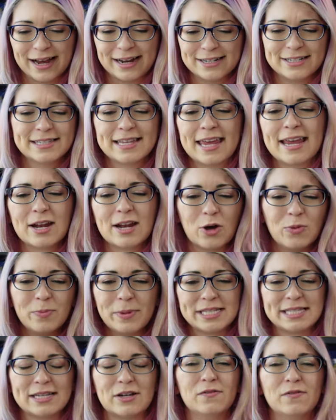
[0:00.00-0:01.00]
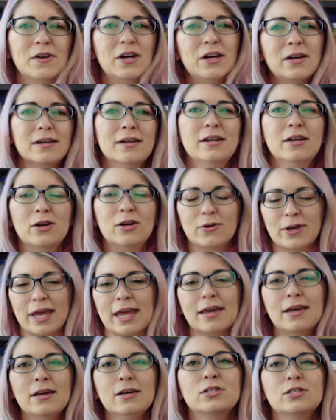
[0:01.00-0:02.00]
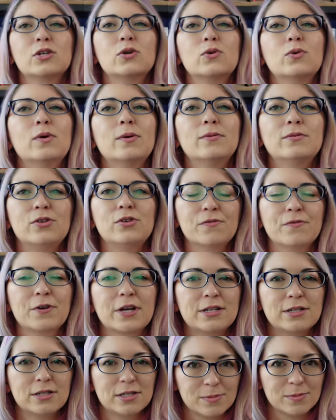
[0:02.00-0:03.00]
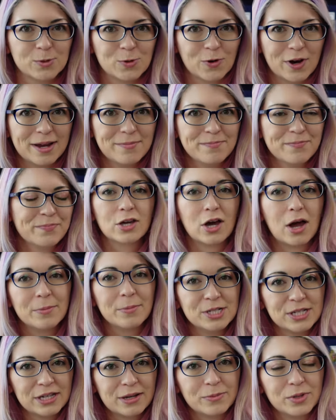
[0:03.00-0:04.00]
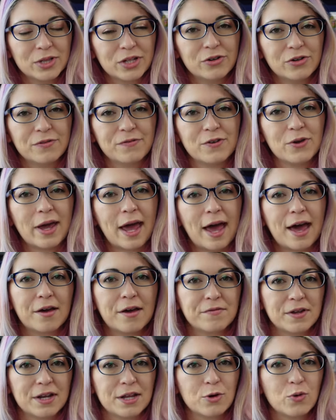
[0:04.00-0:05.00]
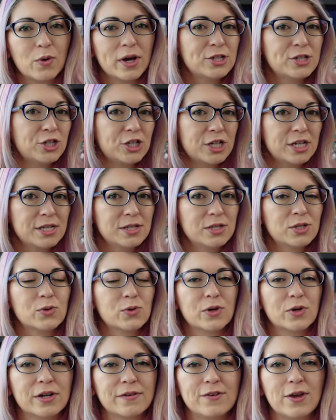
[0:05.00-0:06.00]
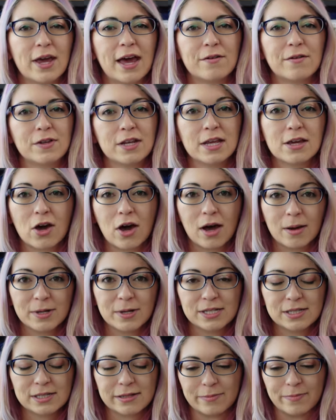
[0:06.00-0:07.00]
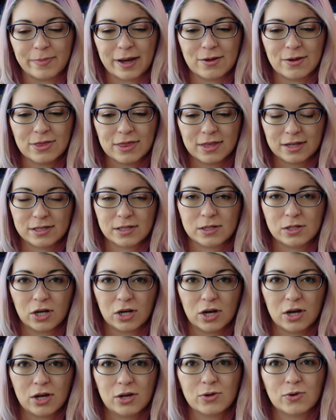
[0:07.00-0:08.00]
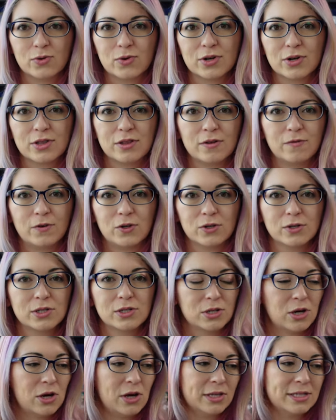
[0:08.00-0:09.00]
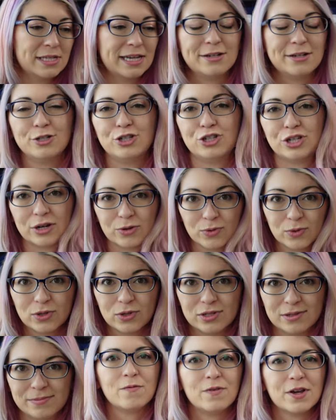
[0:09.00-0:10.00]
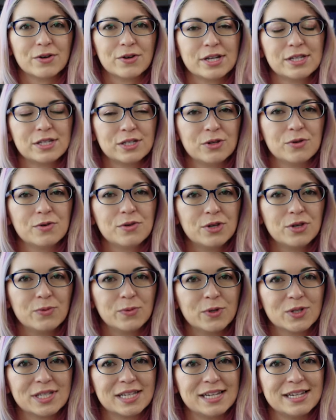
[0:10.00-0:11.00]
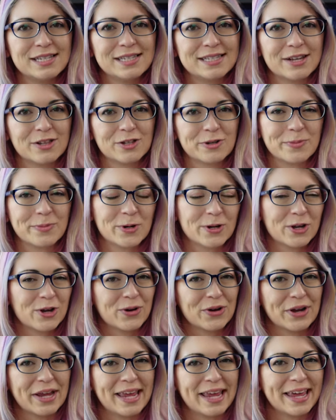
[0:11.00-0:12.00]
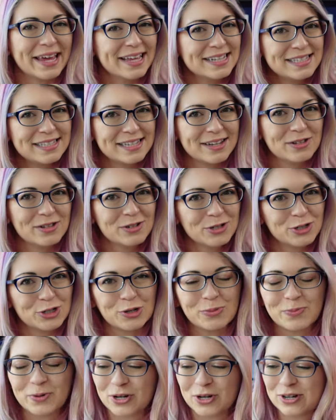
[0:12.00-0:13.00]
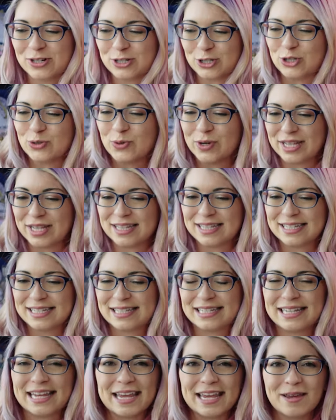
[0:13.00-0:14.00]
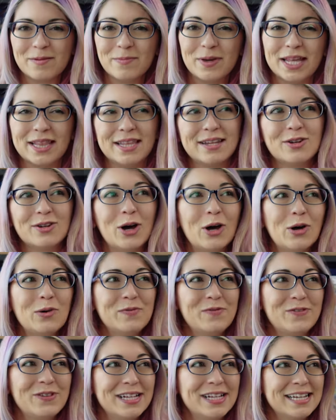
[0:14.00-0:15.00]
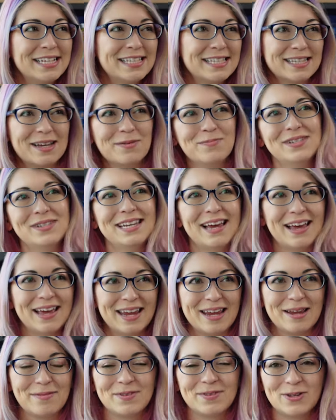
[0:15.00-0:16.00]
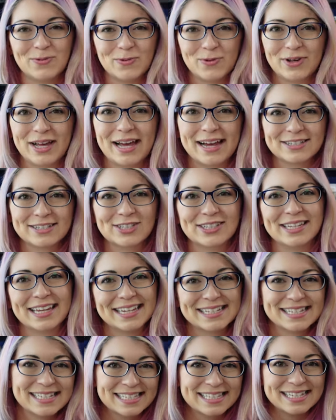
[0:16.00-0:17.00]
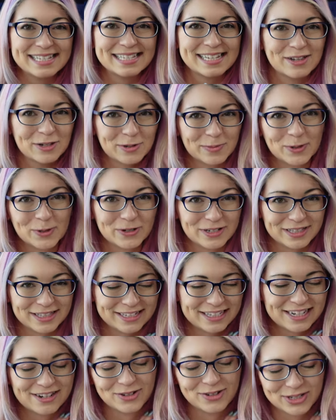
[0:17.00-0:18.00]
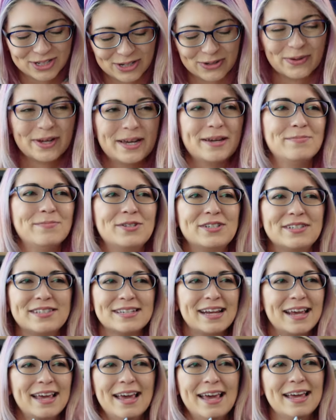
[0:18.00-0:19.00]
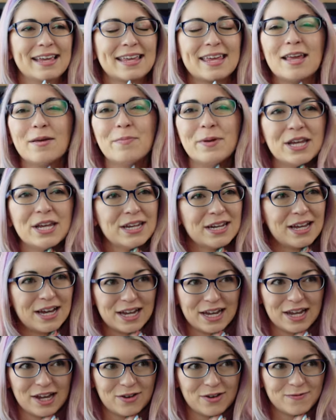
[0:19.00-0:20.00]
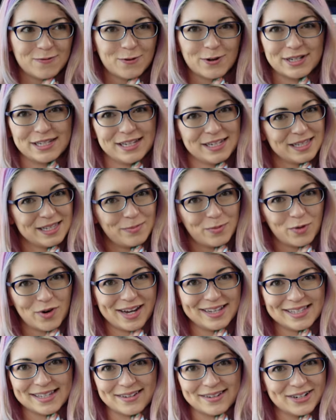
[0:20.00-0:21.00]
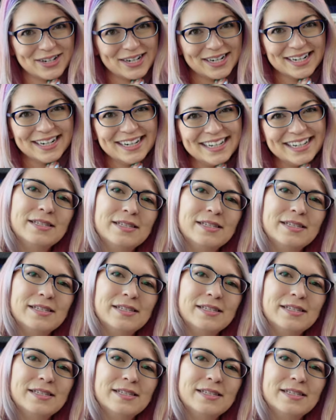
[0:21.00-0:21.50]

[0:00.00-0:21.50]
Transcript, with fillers: I just can't help myself. Oh, okay, so don't forget to subscribe. Comment down below if you have any questions if you have any comments about this doll or the Volks dolls in general. Very soon you will see Sailor Mercury and Sailor Jupiter join this team and then hopefully sometime you will actually get to see Sailor Moon on the channel too. I'm just keeping an eye out for a decent price on her.